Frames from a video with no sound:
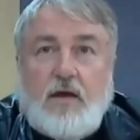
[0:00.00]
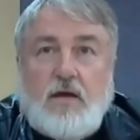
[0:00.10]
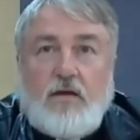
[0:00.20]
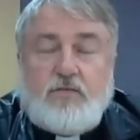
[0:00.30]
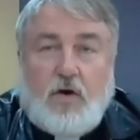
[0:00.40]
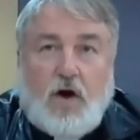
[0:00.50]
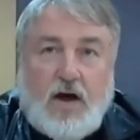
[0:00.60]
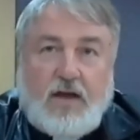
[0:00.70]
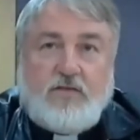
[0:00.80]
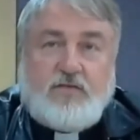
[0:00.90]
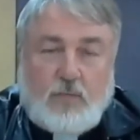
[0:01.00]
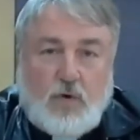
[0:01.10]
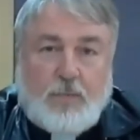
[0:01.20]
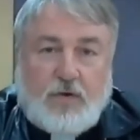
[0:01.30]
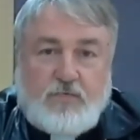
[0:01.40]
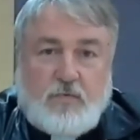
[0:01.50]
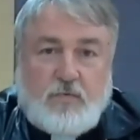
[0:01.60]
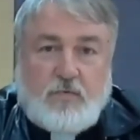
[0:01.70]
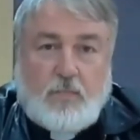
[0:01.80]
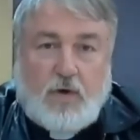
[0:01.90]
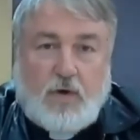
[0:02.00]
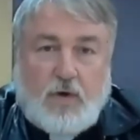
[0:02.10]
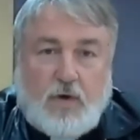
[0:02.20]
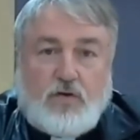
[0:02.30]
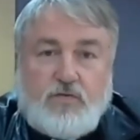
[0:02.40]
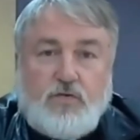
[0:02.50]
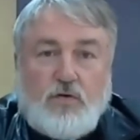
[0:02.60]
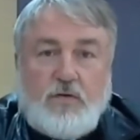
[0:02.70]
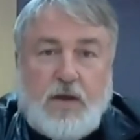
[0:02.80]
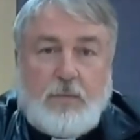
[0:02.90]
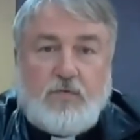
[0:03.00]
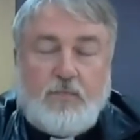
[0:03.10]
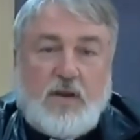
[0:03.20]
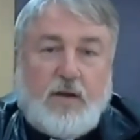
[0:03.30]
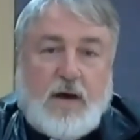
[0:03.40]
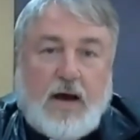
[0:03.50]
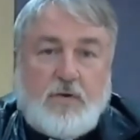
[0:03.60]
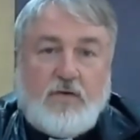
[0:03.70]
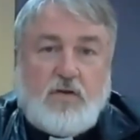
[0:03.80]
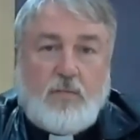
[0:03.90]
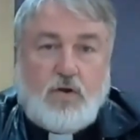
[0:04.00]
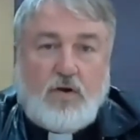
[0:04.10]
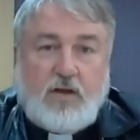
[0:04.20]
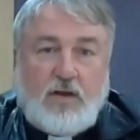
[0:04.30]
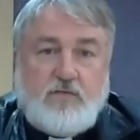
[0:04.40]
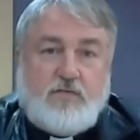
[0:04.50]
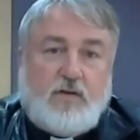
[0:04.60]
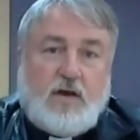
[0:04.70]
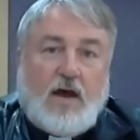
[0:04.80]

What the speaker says: So I and some women from my church talked to people from the Department of Communities